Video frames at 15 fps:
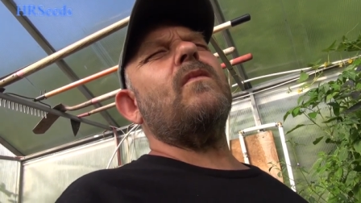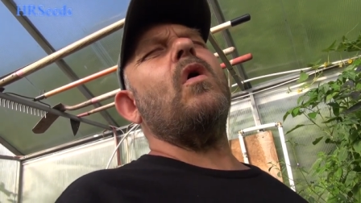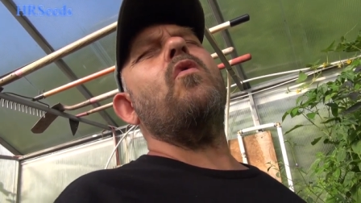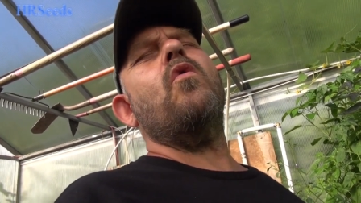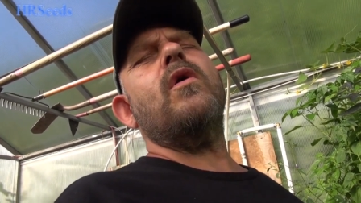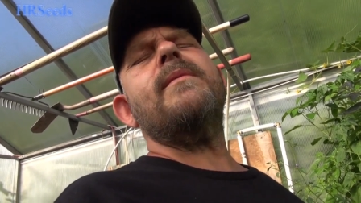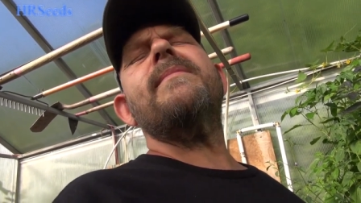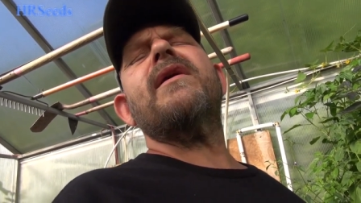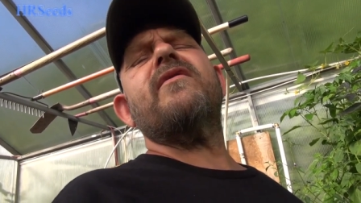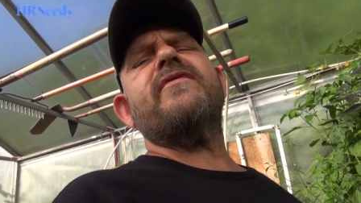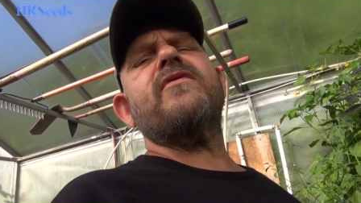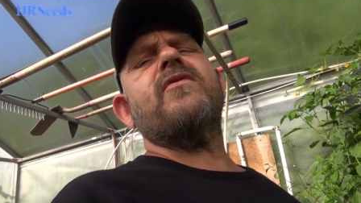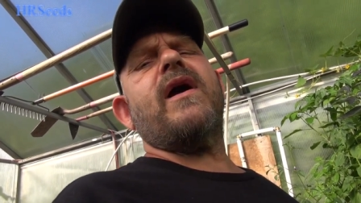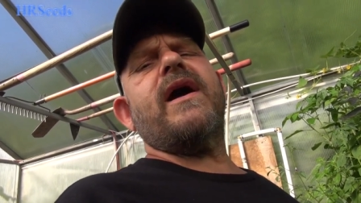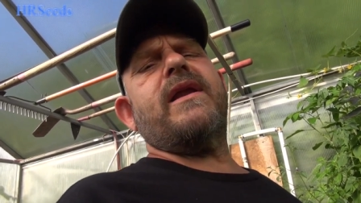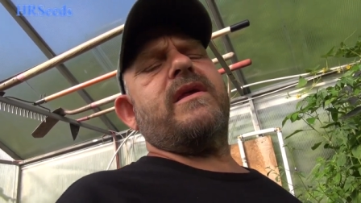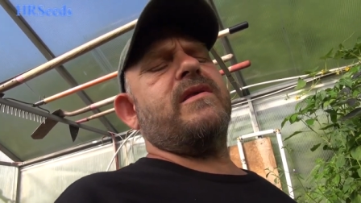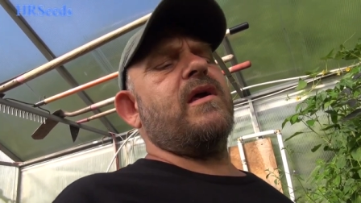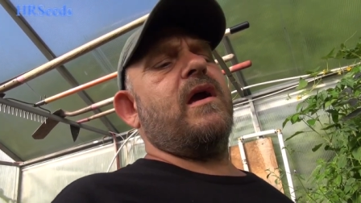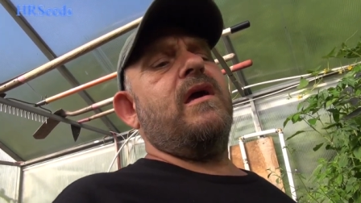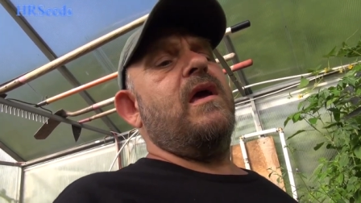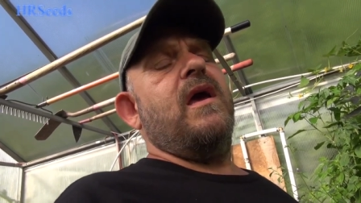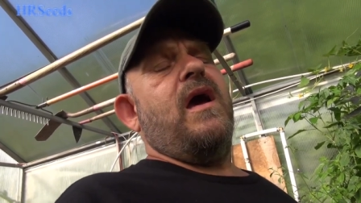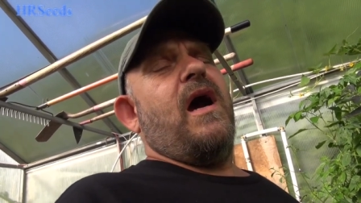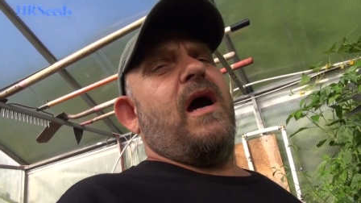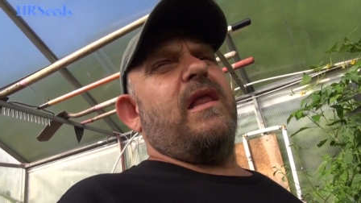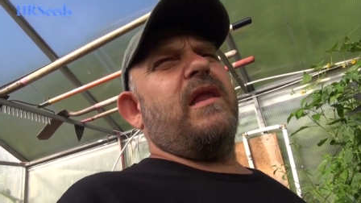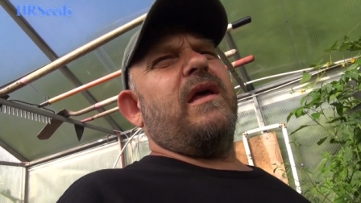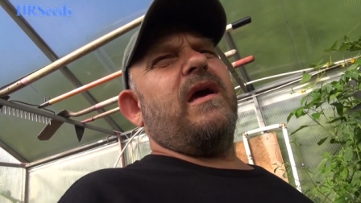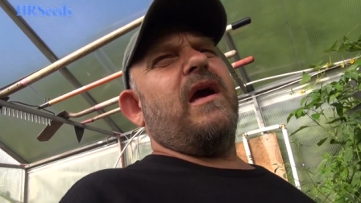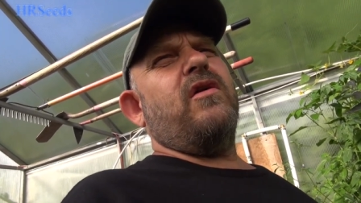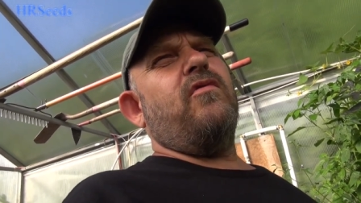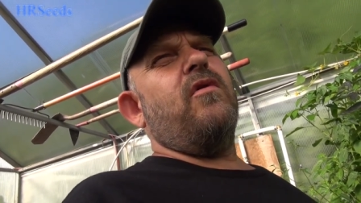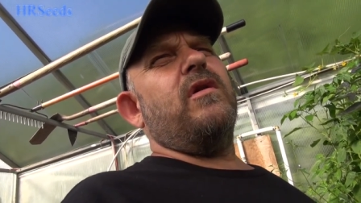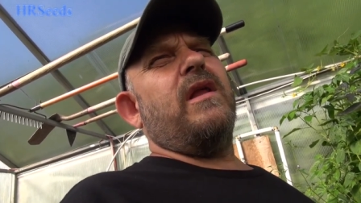ornamental varieties. I, I like. I grow a